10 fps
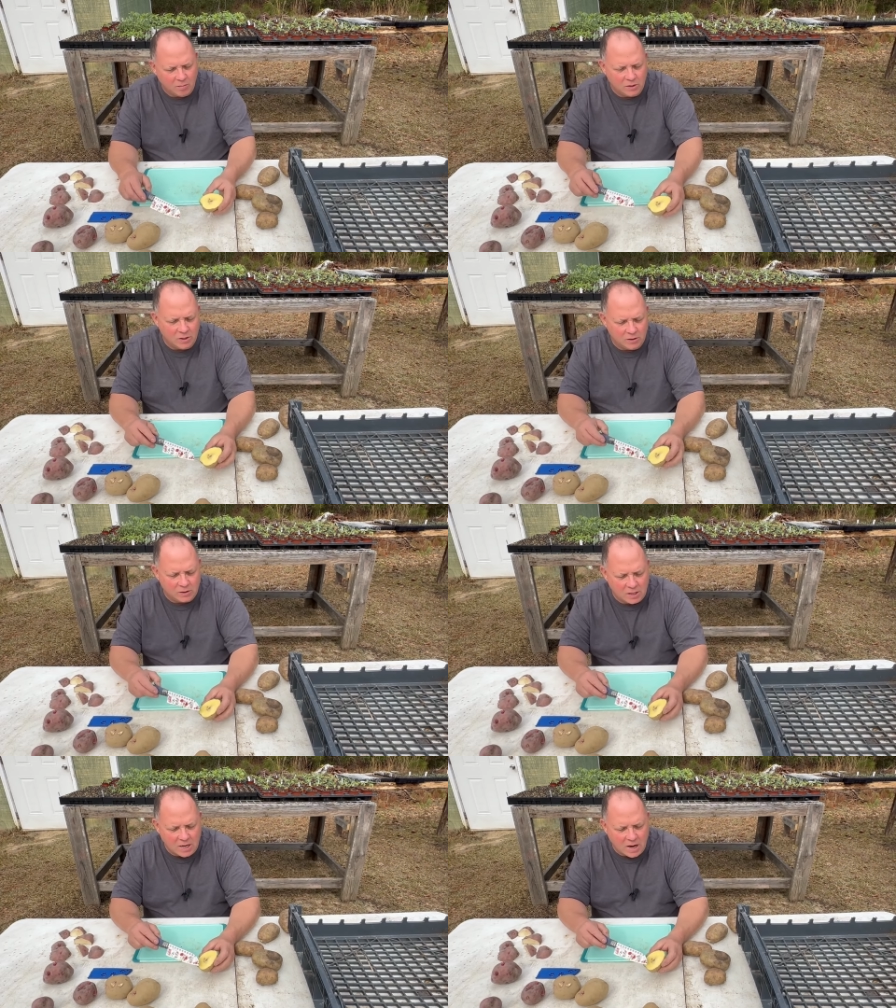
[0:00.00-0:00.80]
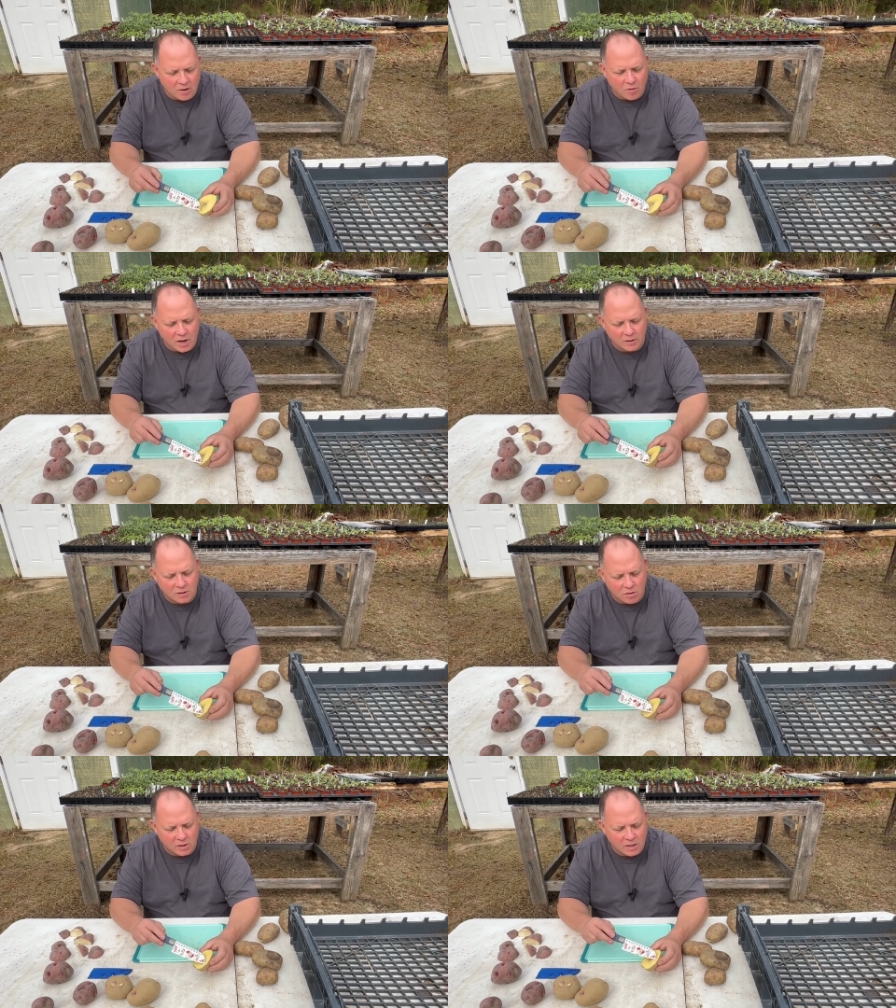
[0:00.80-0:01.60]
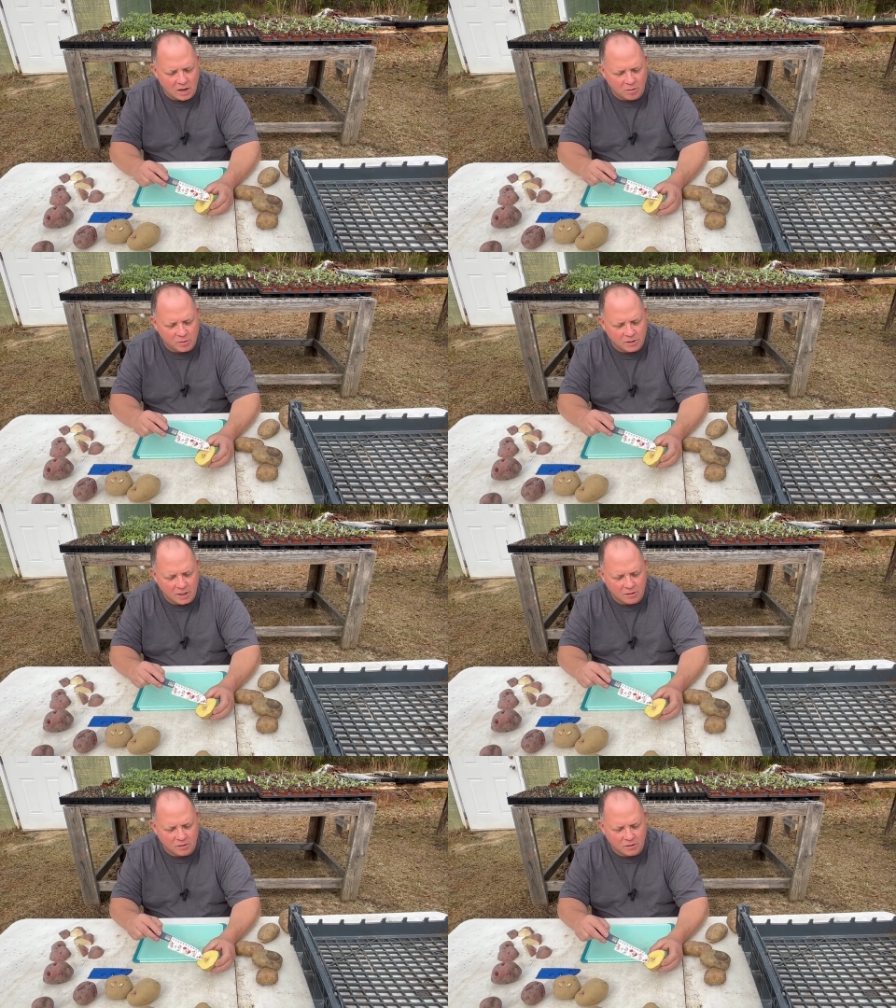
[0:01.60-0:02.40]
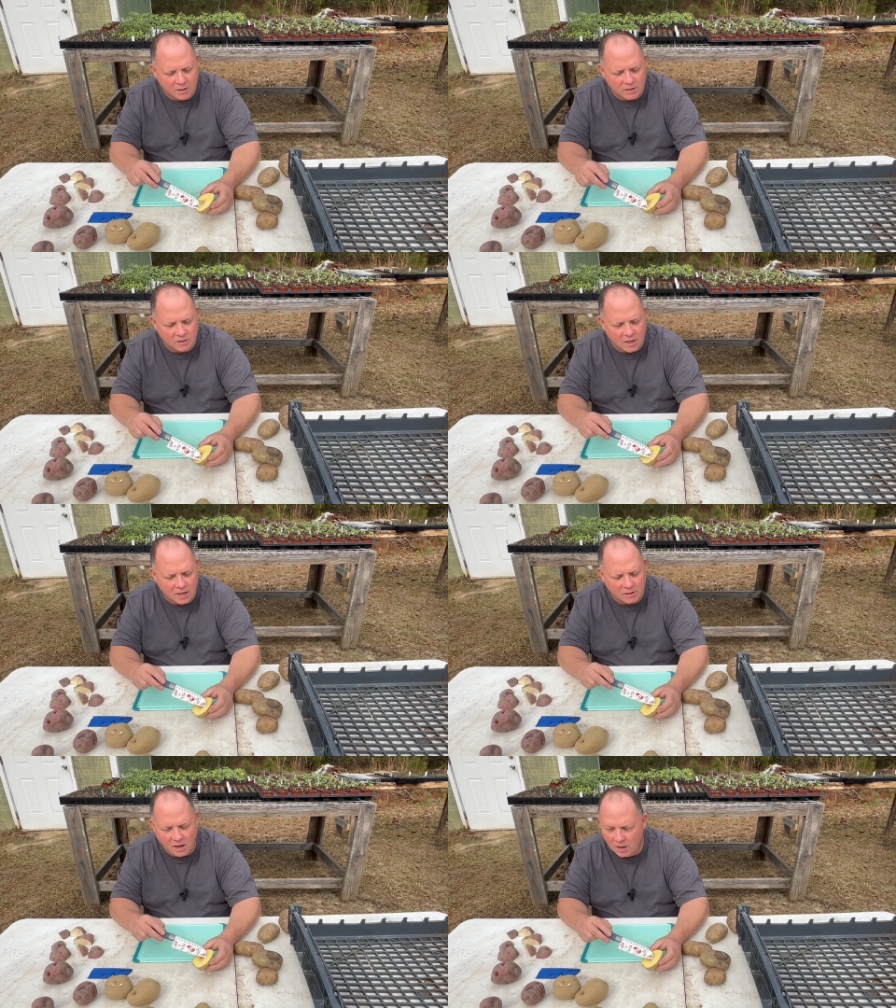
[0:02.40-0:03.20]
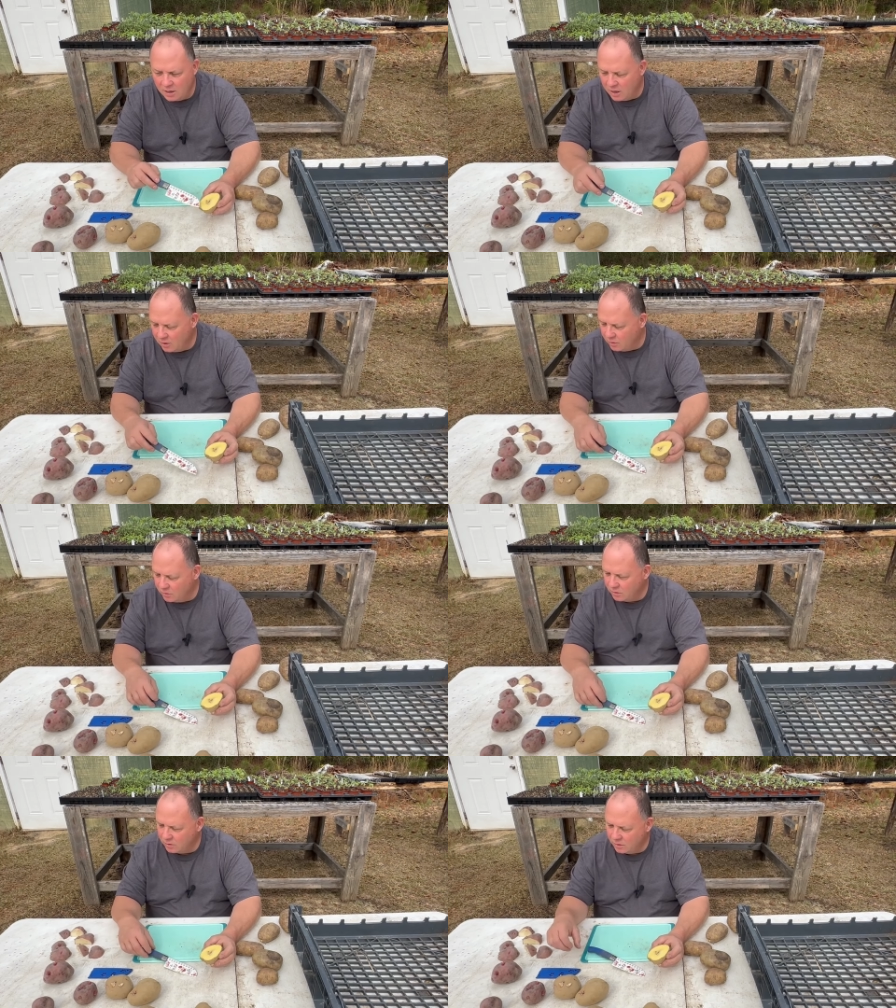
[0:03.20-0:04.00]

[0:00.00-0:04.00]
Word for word: But you can see why it's called a yellow potato, because the inside's kind of yellow.